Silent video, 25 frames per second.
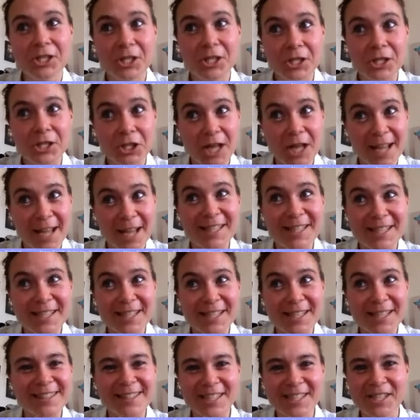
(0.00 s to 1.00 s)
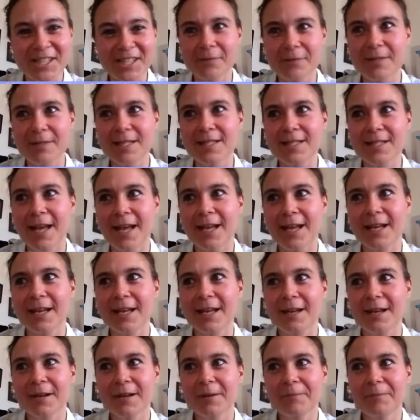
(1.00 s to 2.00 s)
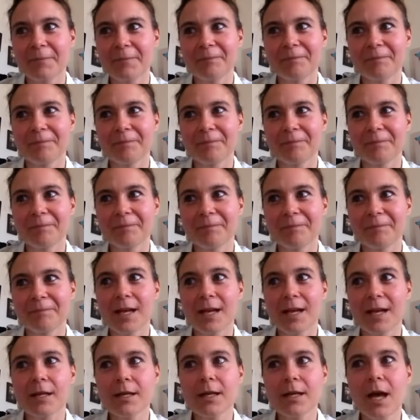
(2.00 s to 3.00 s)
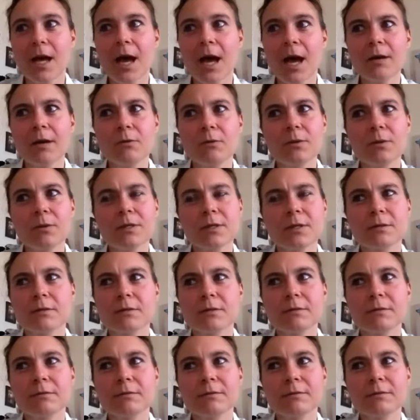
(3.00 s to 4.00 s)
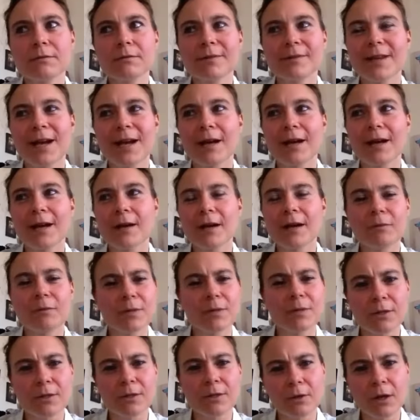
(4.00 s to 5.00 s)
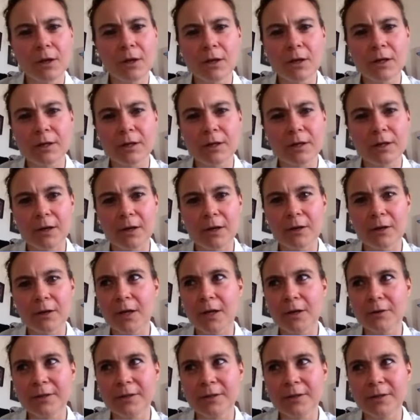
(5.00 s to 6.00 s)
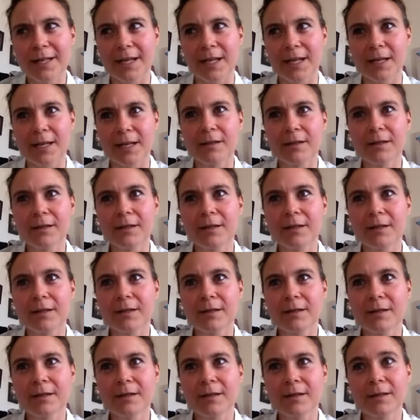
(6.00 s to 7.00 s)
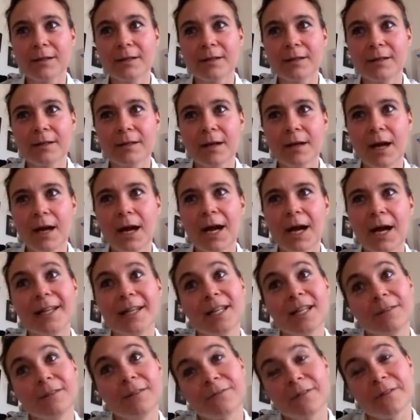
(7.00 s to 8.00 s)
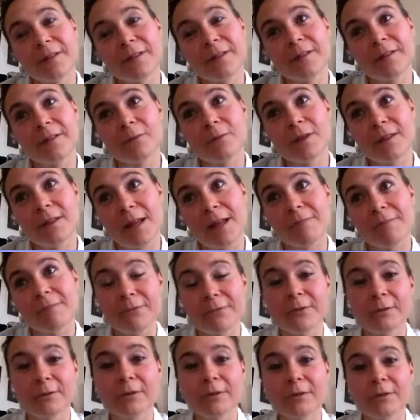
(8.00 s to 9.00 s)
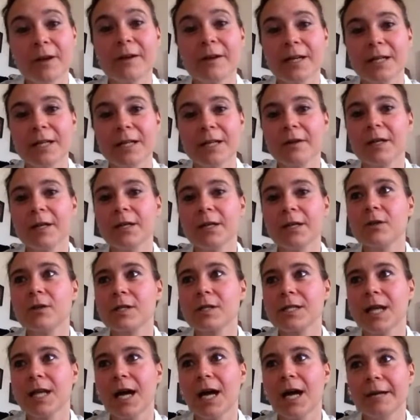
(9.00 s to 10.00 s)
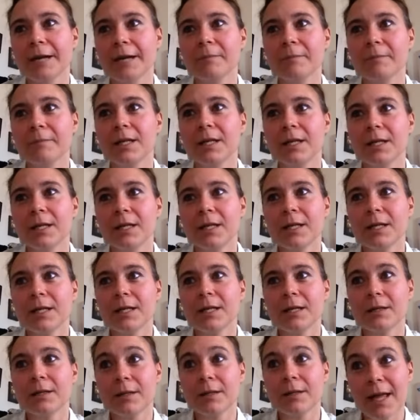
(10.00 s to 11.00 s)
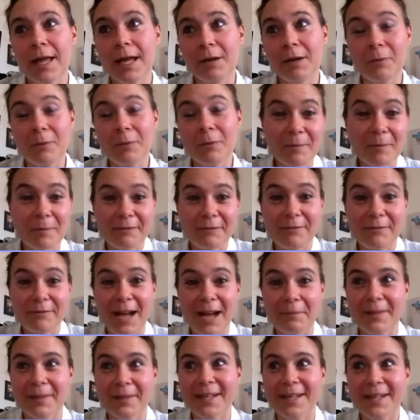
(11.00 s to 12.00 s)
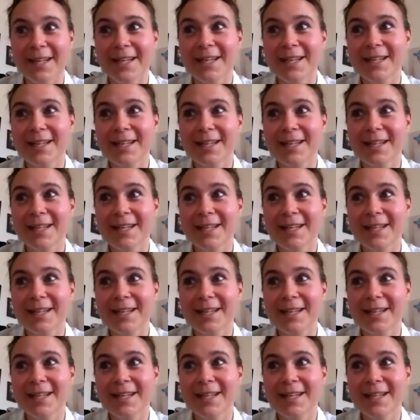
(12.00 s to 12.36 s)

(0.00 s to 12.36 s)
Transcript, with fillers: gentle, she would say. And I was, I was no longer lo- lonely. I lived for, with them for a very, very long time. They were my family.